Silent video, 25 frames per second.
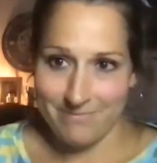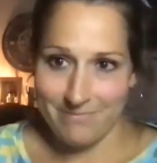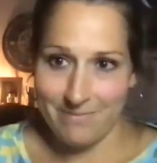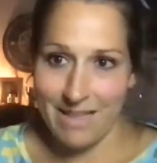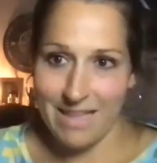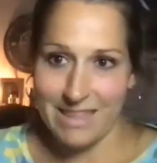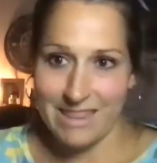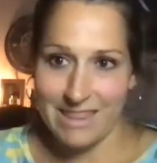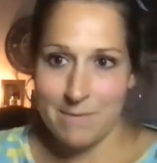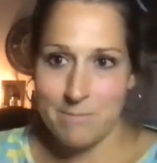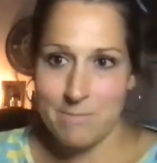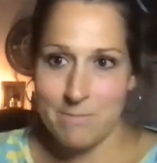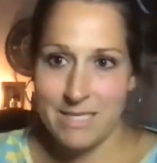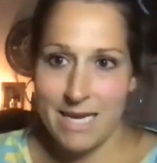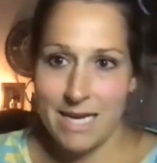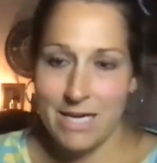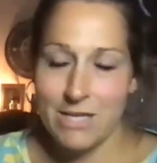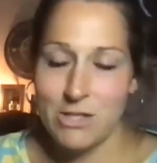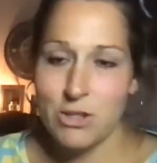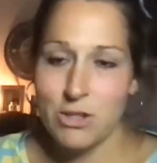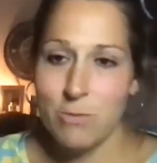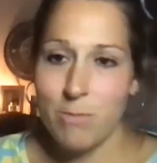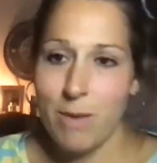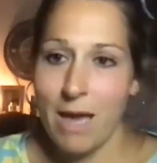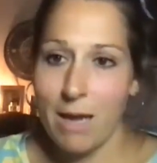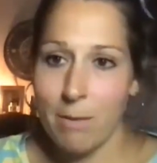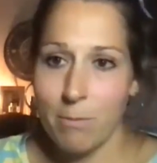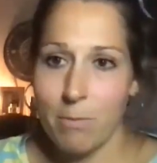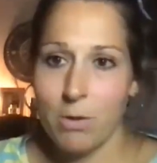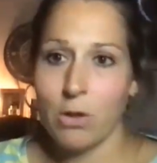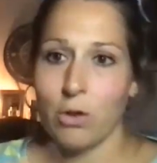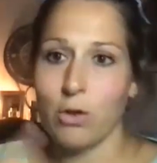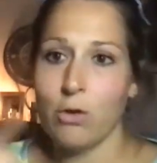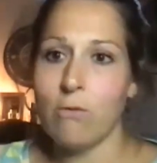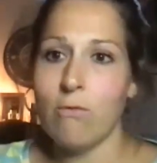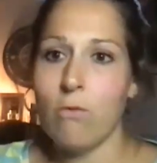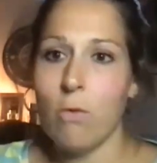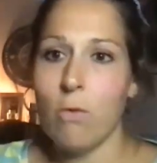Let them text you back, but
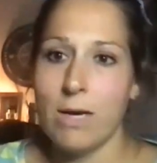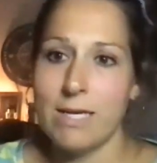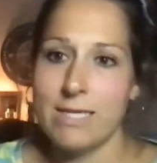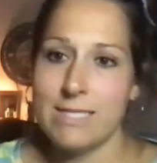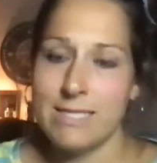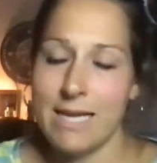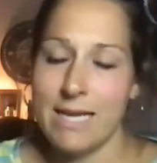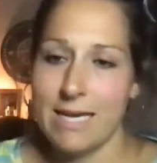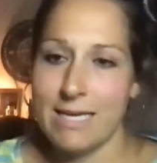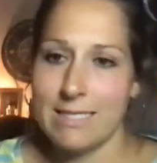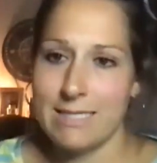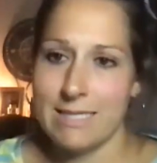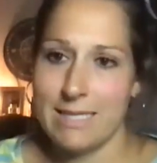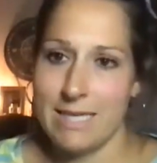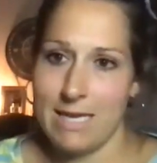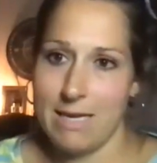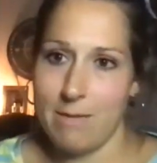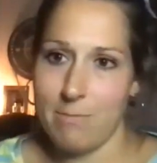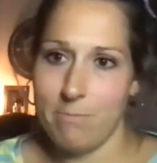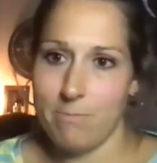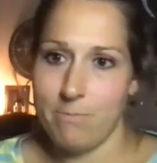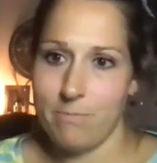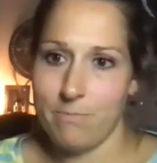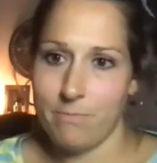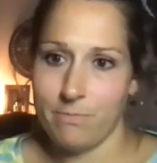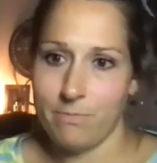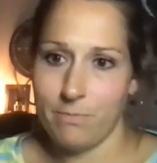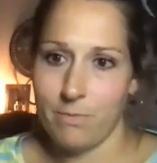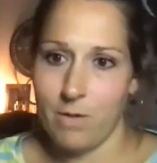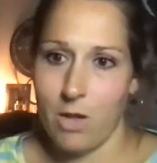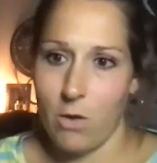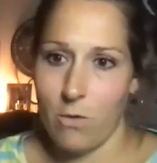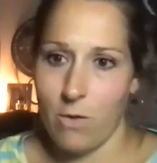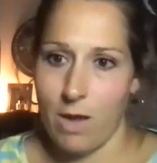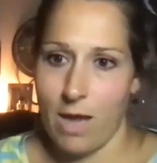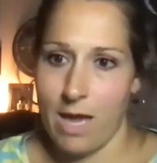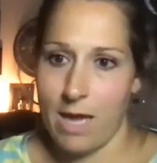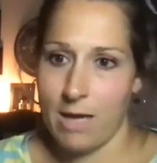you voice text them.
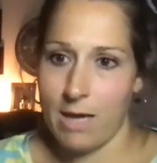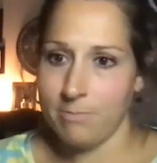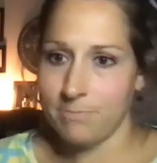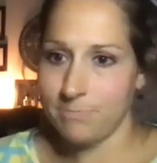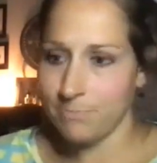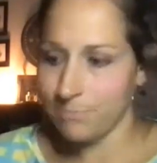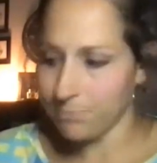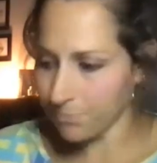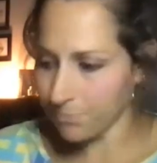Okay.